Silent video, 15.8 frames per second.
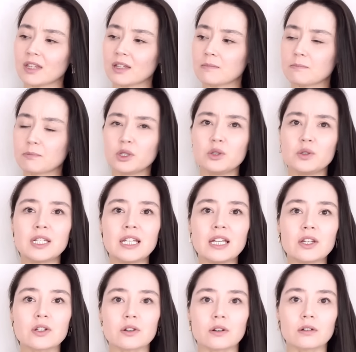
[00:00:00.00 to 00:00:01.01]
Blue
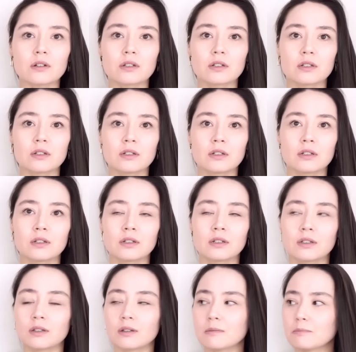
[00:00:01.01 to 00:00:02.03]
t-shirt.
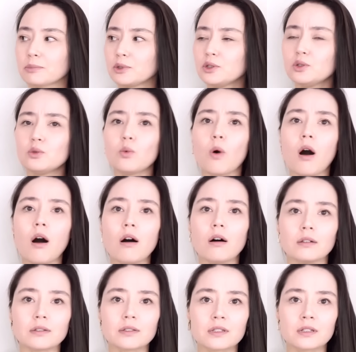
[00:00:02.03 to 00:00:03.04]
Blue
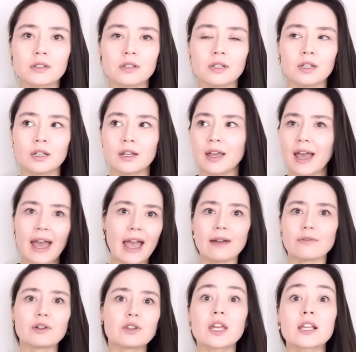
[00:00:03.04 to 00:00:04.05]
walls.
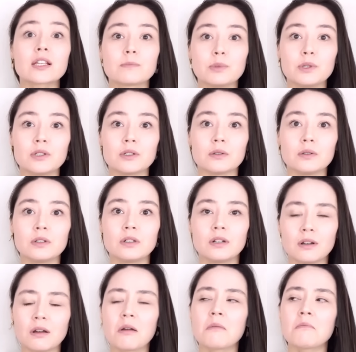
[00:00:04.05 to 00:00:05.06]
Everything is blue.
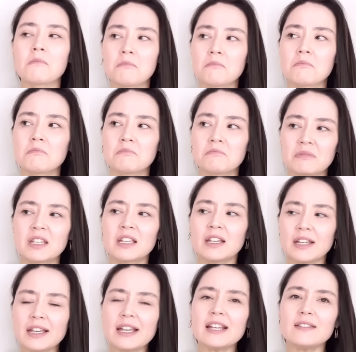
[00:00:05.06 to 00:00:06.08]

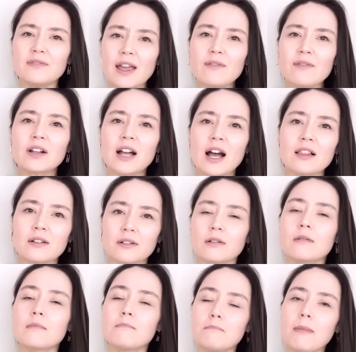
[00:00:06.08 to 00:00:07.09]
His favorite
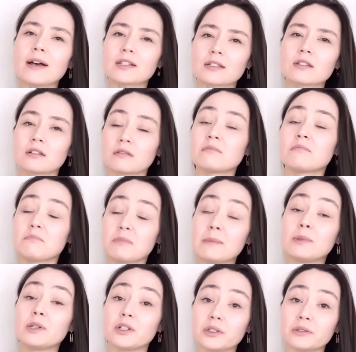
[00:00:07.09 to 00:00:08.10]
color must be
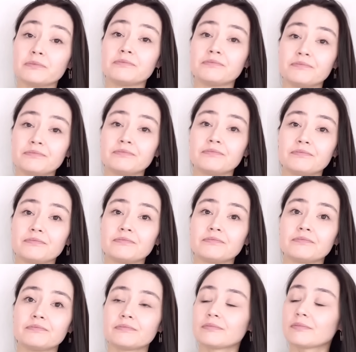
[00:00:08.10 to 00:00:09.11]
blue.
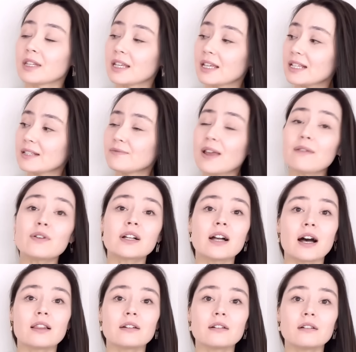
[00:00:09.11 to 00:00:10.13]
His favorite
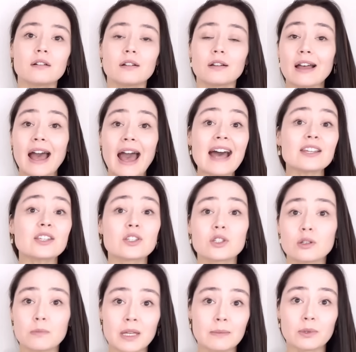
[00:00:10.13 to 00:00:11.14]
color has
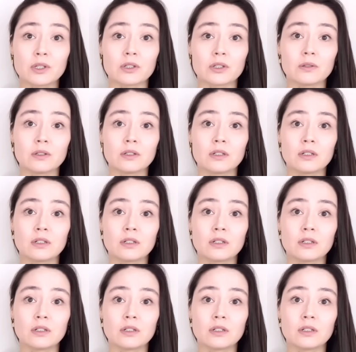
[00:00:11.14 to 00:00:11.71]
to be blue.